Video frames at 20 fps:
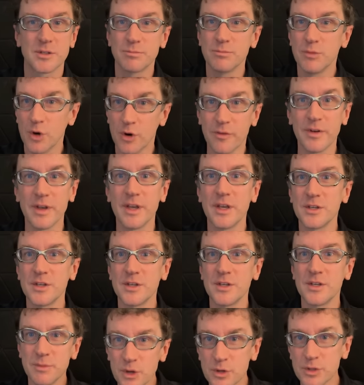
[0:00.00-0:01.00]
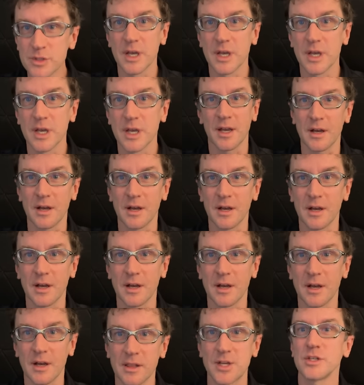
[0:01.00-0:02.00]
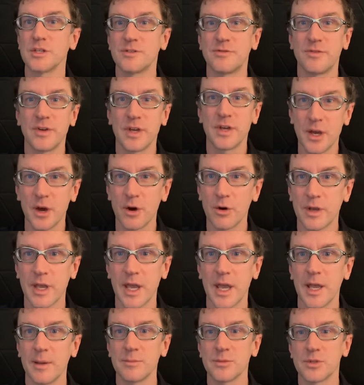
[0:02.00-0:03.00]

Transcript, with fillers: movies, music, elections, video games,